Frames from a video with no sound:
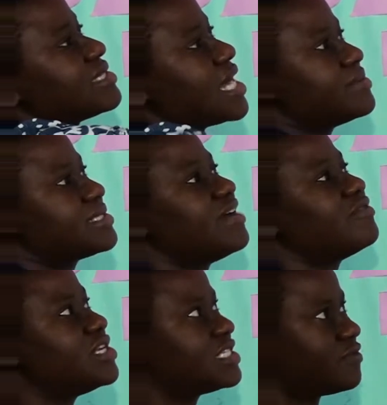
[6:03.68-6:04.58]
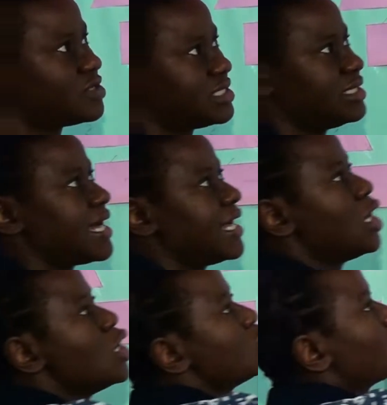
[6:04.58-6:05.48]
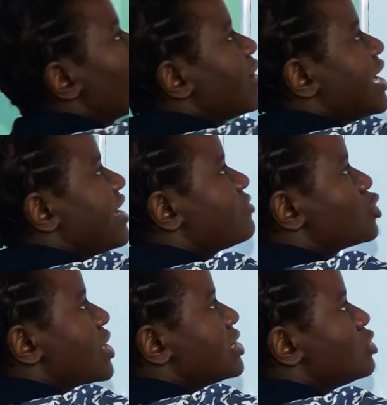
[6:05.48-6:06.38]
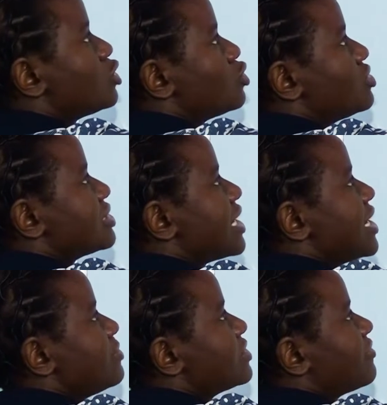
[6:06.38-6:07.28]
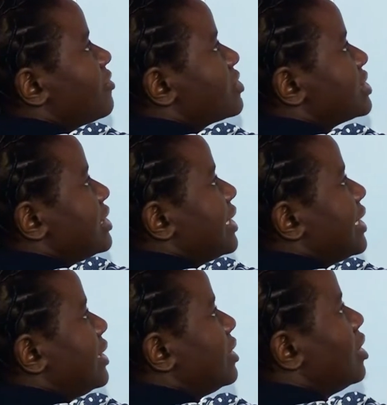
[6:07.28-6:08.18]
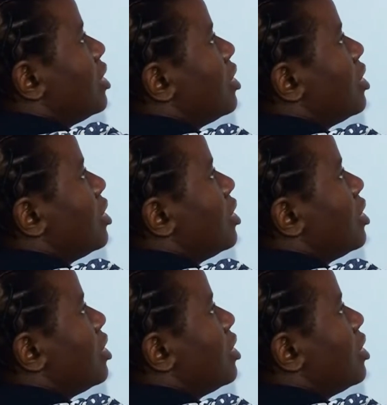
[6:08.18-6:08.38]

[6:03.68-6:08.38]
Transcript: times 7 is 49. So we have 22 times 49.